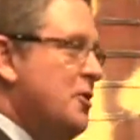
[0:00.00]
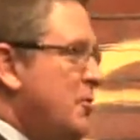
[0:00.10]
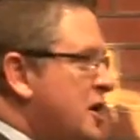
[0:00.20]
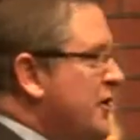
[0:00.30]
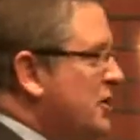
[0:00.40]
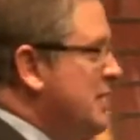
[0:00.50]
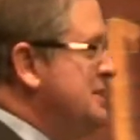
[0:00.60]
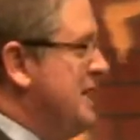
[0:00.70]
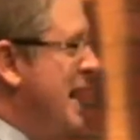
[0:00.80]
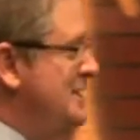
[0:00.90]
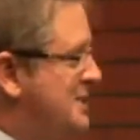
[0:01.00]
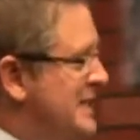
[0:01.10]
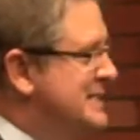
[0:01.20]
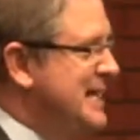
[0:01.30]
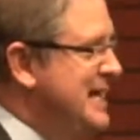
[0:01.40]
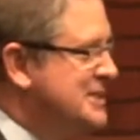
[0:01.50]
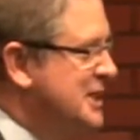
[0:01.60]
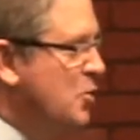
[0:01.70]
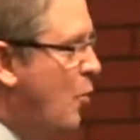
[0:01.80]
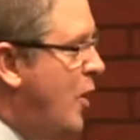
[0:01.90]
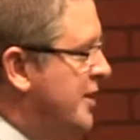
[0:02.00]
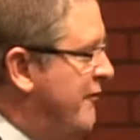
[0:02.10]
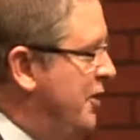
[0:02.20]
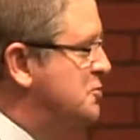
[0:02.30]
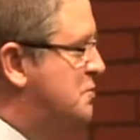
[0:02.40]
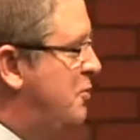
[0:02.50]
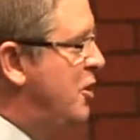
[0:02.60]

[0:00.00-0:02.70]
Well, the book of Ecclesiastes isn't one of those